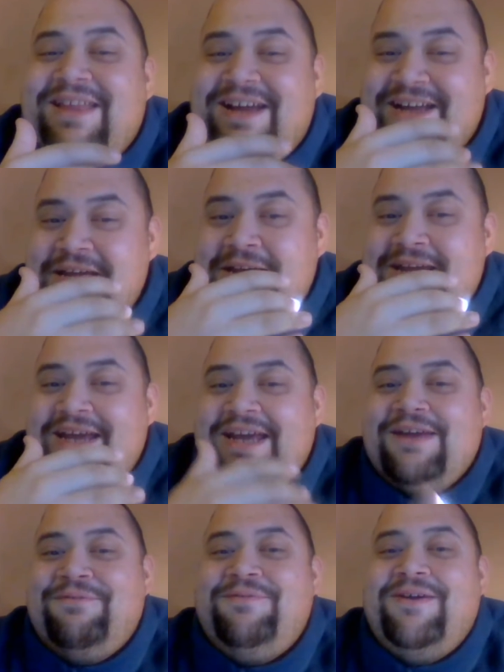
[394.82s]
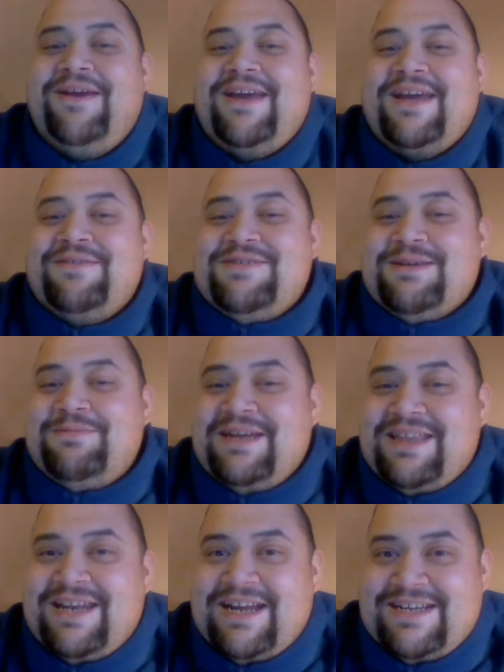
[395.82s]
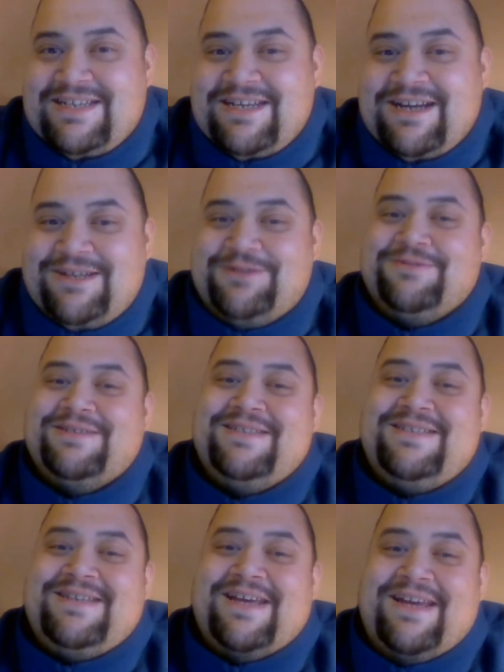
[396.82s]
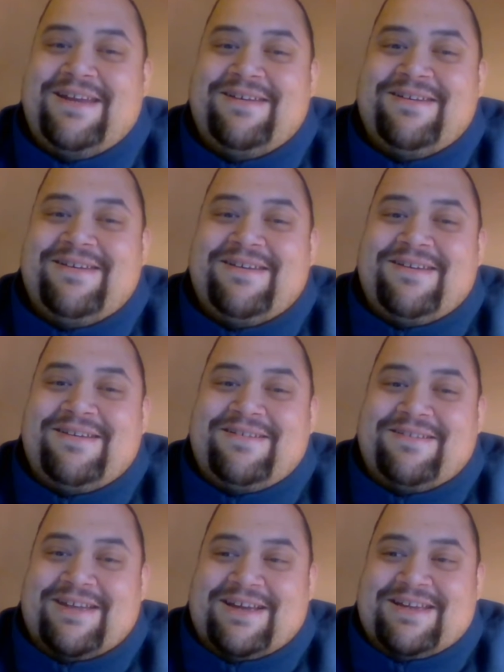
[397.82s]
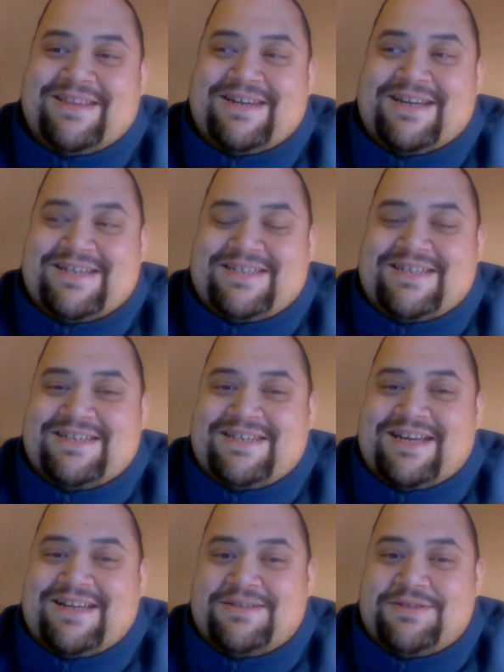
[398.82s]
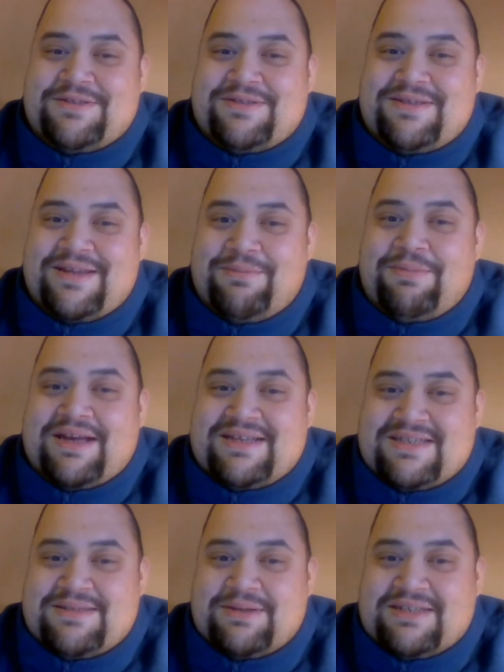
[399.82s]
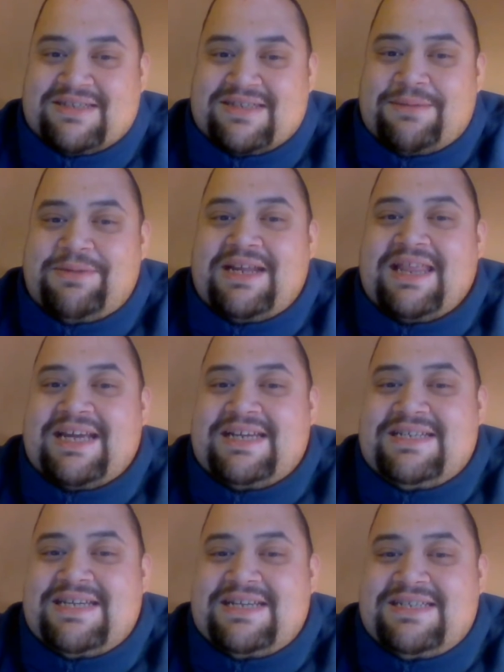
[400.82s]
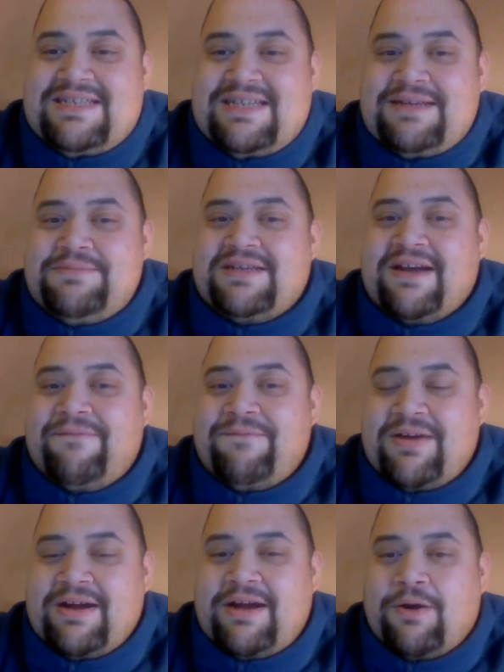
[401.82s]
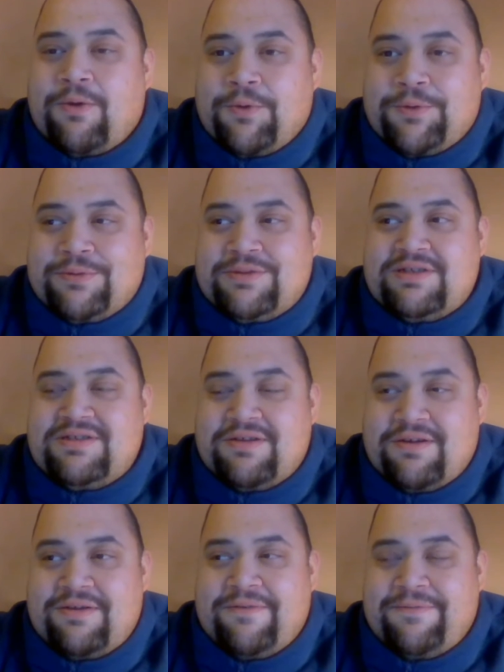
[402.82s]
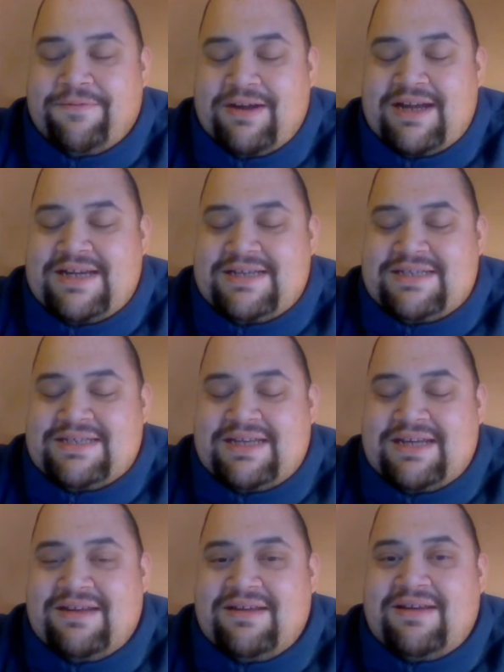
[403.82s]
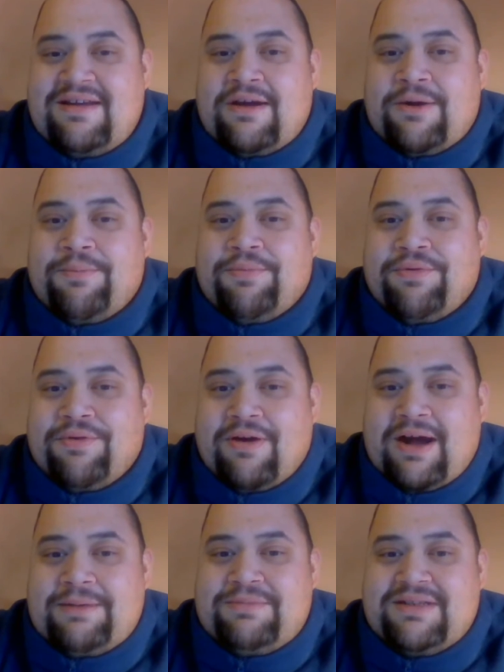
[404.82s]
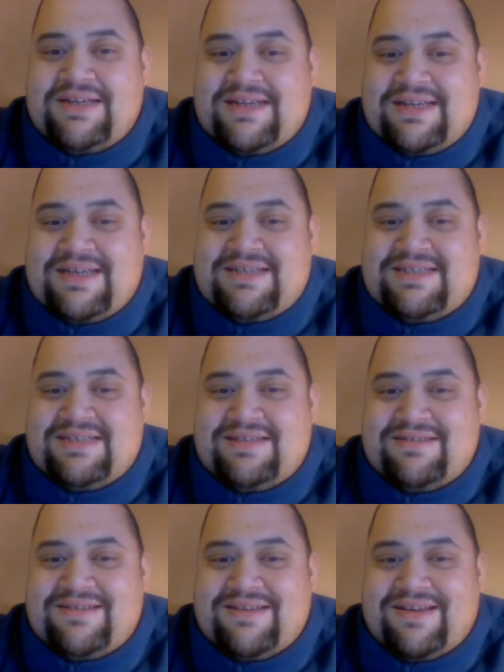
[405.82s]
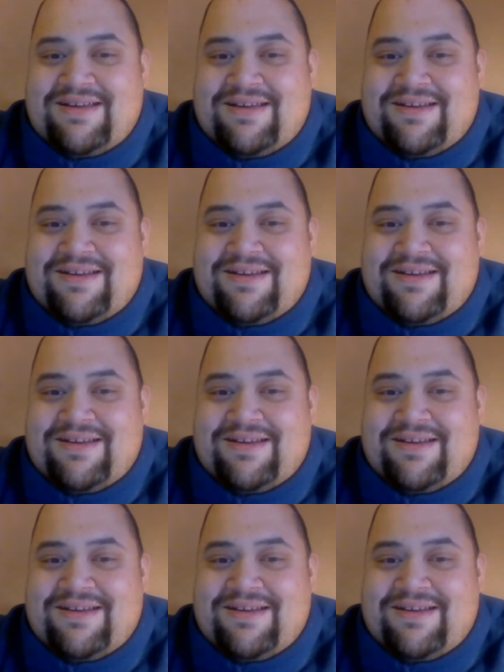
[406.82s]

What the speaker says: like if somebody in the 1900s said, like in the 1910s, didn't pass the smell test. I mean, like it seems like a very old turn of phrase that probably isn't